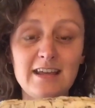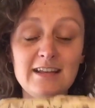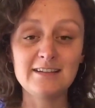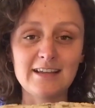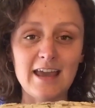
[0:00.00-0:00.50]

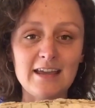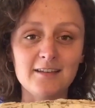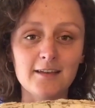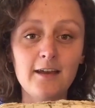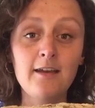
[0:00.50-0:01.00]

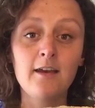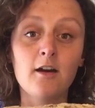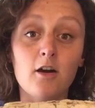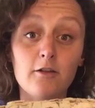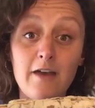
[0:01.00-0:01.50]
indicator
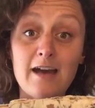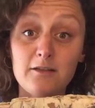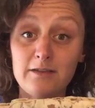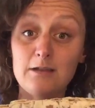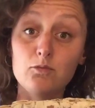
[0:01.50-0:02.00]
of
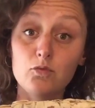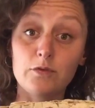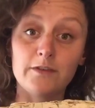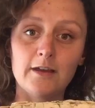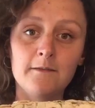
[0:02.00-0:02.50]
healthy
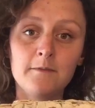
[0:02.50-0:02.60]
water.